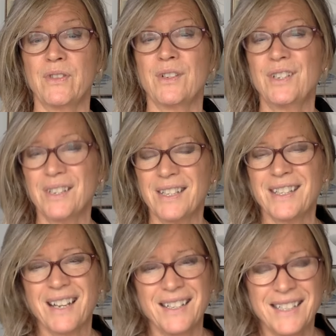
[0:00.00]
There just
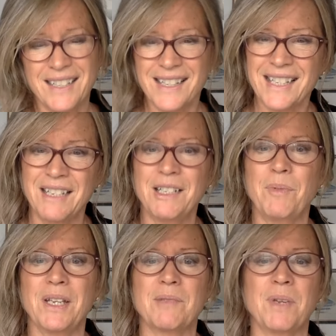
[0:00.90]
doesn't seem to
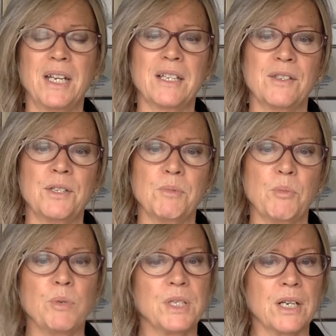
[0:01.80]
be as many consumer
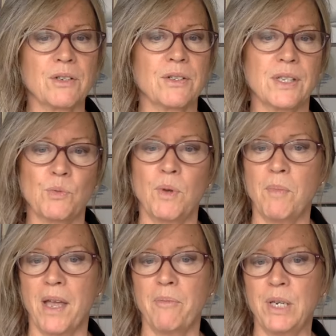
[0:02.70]
protections as we
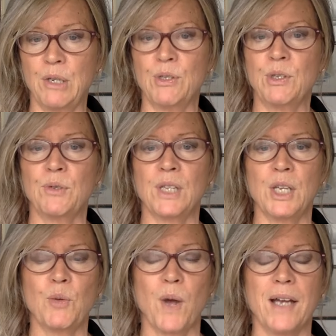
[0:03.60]
may have been used to in
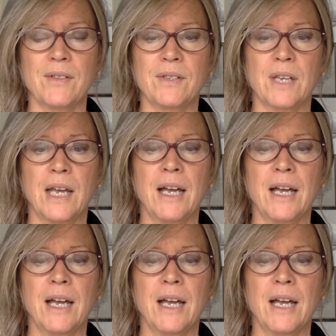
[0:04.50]
the US.